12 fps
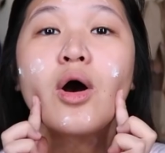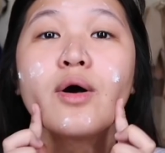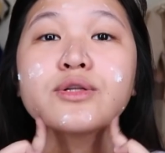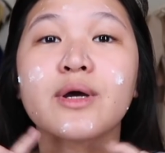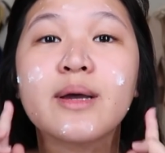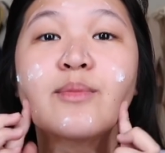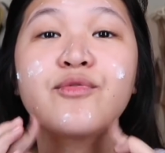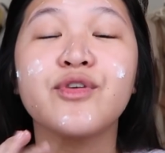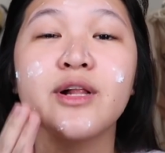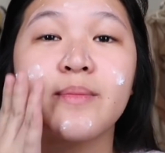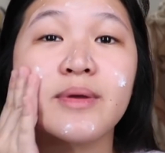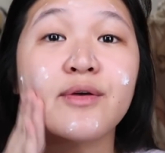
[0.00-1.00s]
Also, I'm
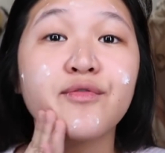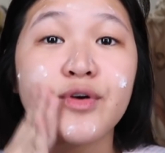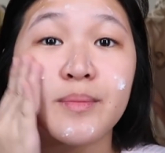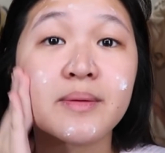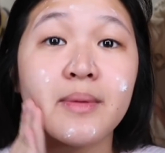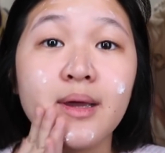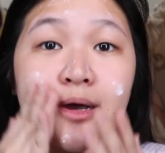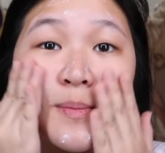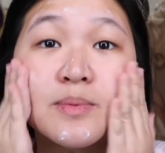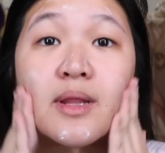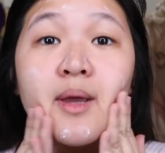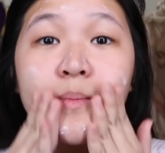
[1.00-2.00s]
filming from my
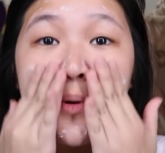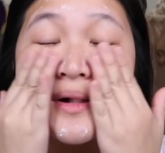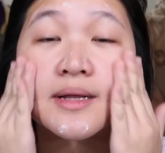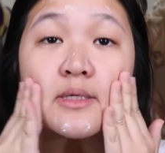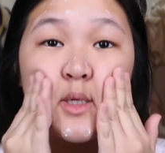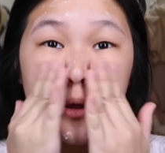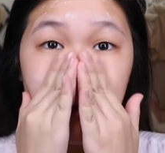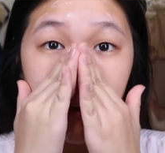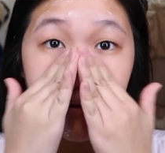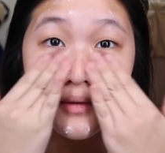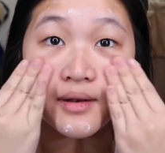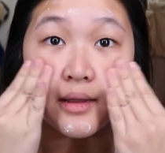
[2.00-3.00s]
makeup table because
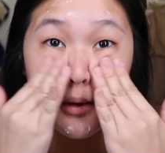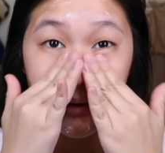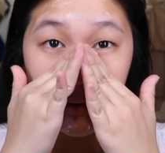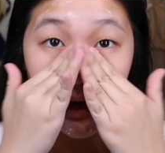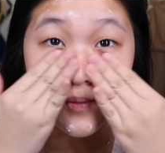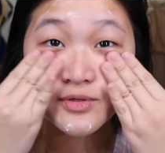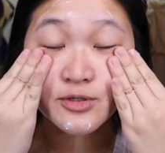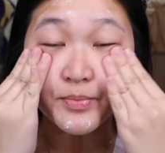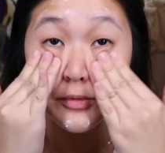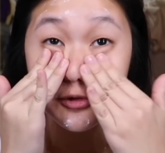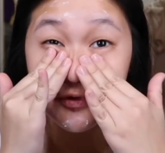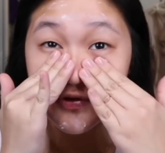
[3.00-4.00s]
like I was
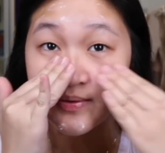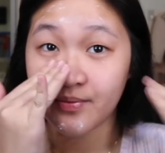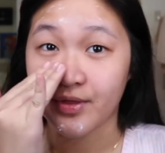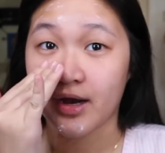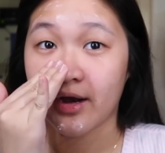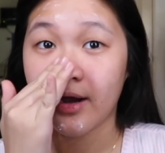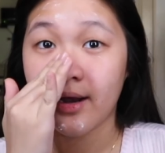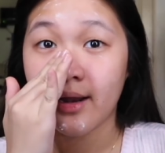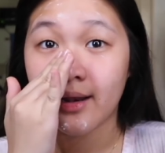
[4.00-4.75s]
supposed to film there,